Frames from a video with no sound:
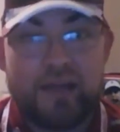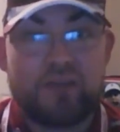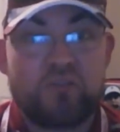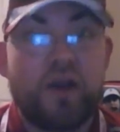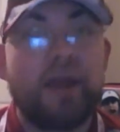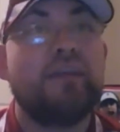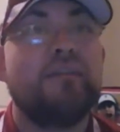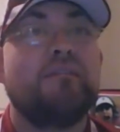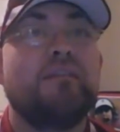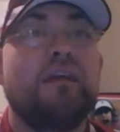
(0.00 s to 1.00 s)
That's right.
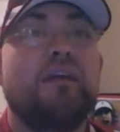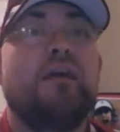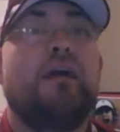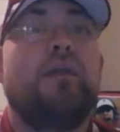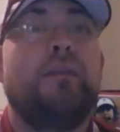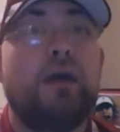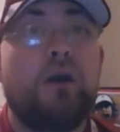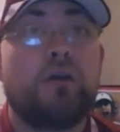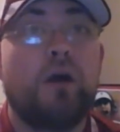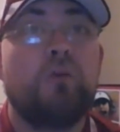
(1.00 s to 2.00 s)
And they
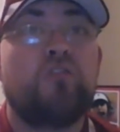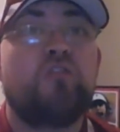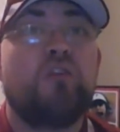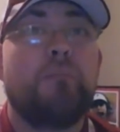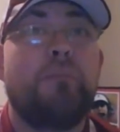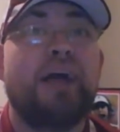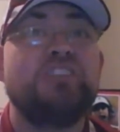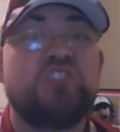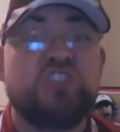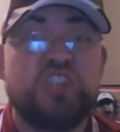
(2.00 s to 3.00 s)
are coached
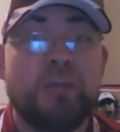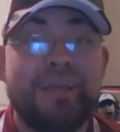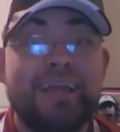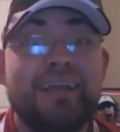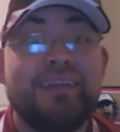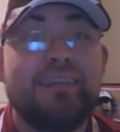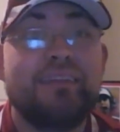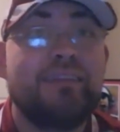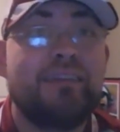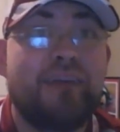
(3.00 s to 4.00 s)
by Jimmy
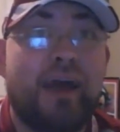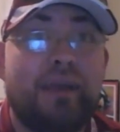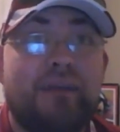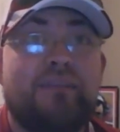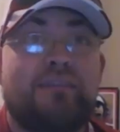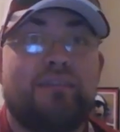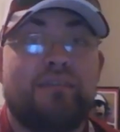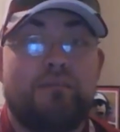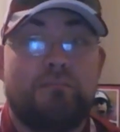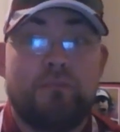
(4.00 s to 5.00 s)

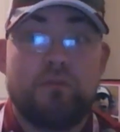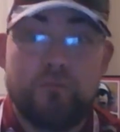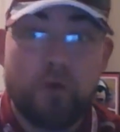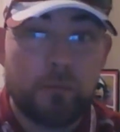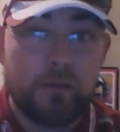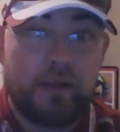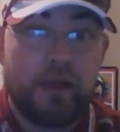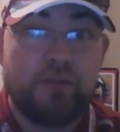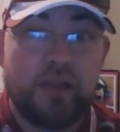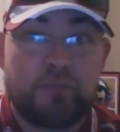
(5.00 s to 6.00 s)
Dykes, formerly
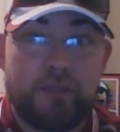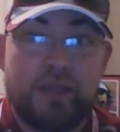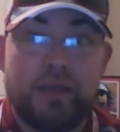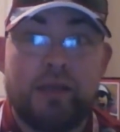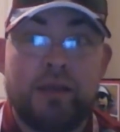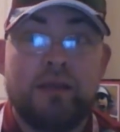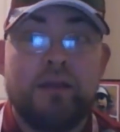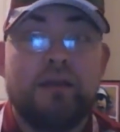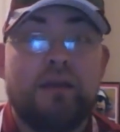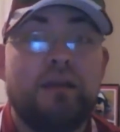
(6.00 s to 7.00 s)
of ESPN,
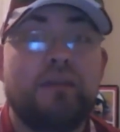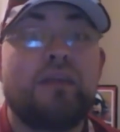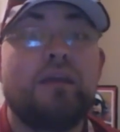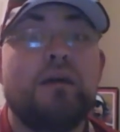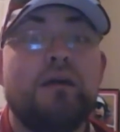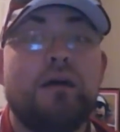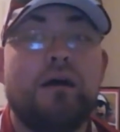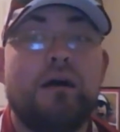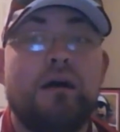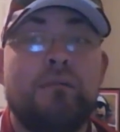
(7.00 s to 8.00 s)
and is a
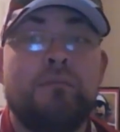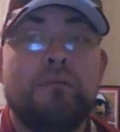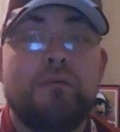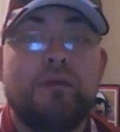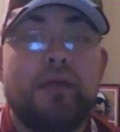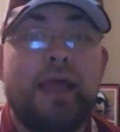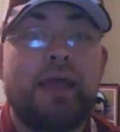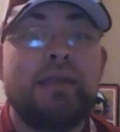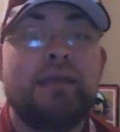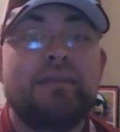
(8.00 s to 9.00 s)
uh,
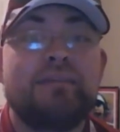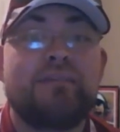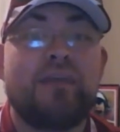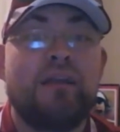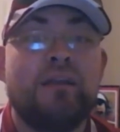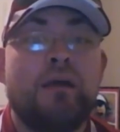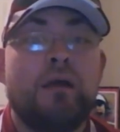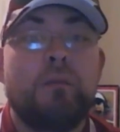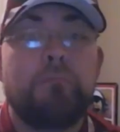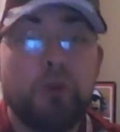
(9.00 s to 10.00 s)
Eddie
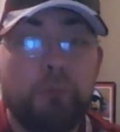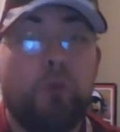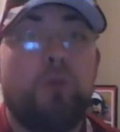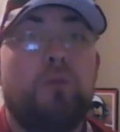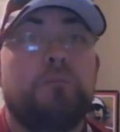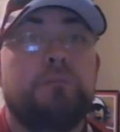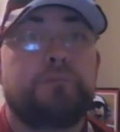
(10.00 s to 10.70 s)
Sutton pupil.